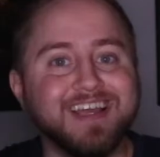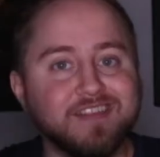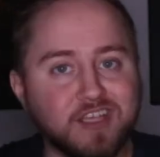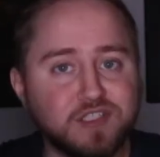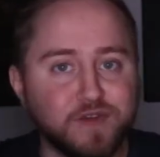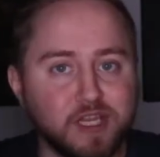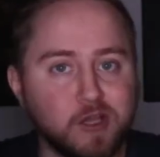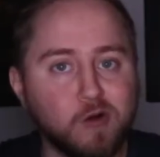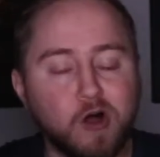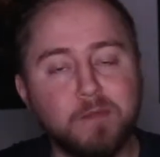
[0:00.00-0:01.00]
In this
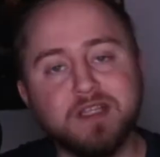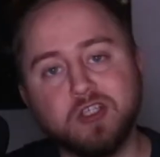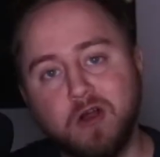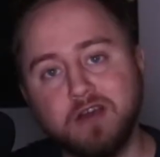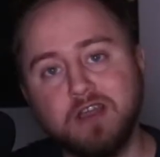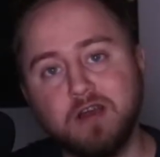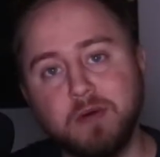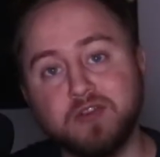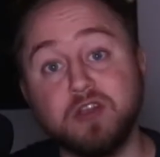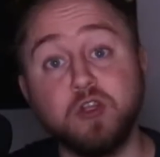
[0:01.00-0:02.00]
video, I'll be talking
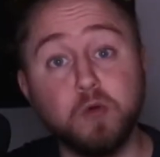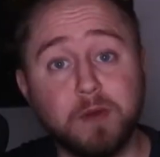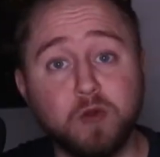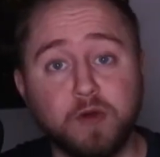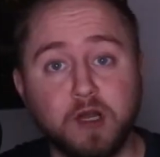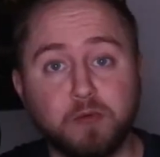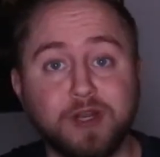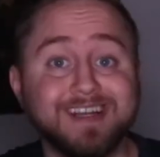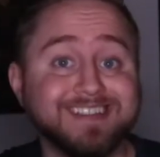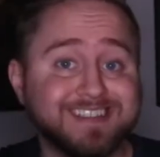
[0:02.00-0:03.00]
about the new Bitcoin
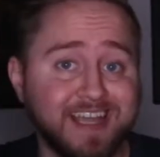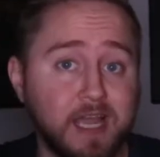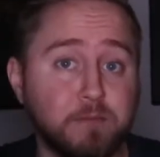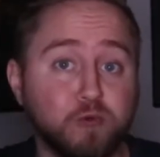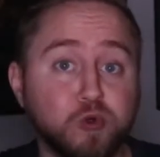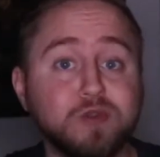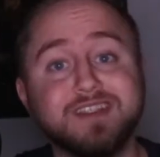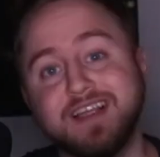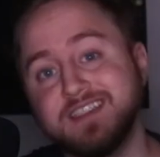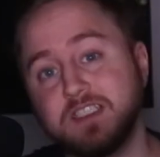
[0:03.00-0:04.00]
upgrade, Taproot,
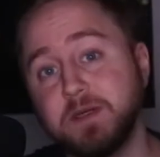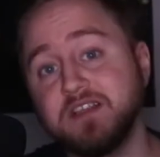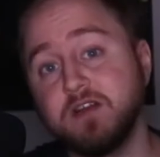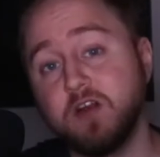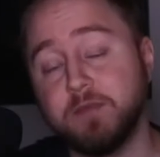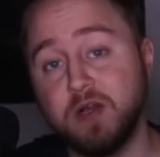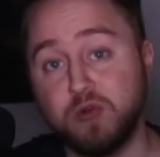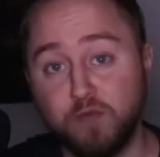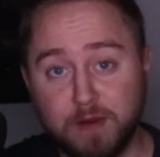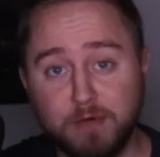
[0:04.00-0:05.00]
that's expected to come out
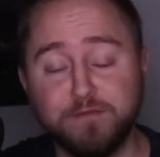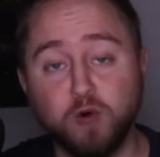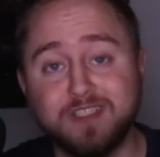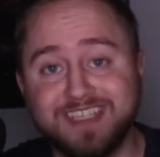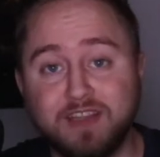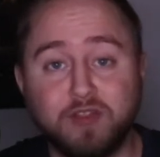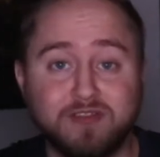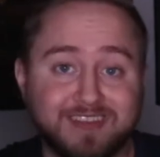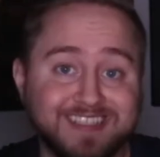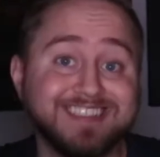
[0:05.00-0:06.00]
November 14th, this